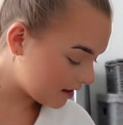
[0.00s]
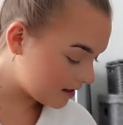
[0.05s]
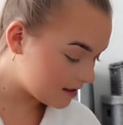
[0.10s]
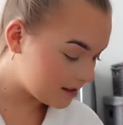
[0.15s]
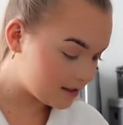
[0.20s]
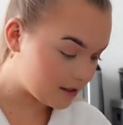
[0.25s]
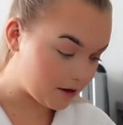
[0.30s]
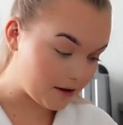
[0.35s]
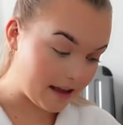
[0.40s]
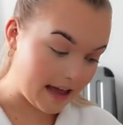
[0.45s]

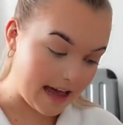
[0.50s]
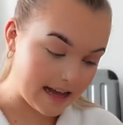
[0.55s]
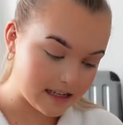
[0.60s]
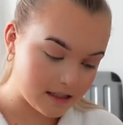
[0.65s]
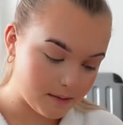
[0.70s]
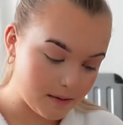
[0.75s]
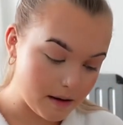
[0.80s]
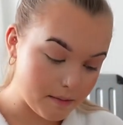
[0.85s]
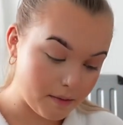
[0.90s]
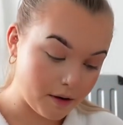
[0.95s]
So
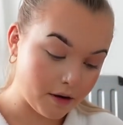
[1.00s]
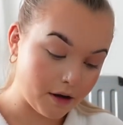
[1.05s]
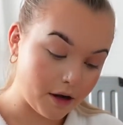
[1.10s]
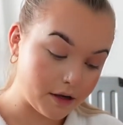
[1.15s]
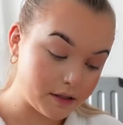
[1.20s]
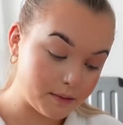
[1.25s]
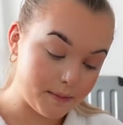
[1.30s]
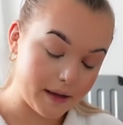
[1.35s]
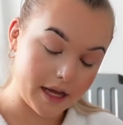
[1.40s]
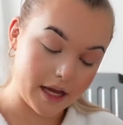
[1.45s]
catch me at
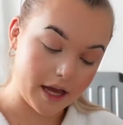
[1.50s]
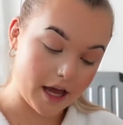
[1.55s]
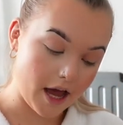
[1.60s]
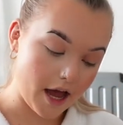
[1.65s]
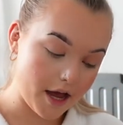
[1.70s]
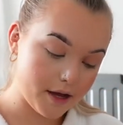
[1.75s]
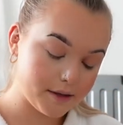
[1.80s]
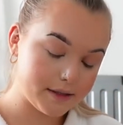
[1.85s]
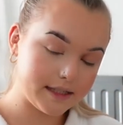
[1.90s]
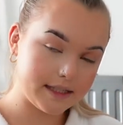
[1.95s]
Bongo's
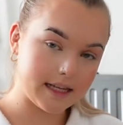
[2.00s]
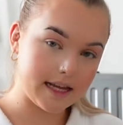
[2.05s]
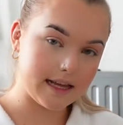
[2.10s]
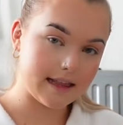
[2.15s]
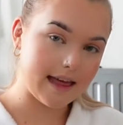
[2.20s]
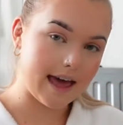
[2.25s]
Bingo, see you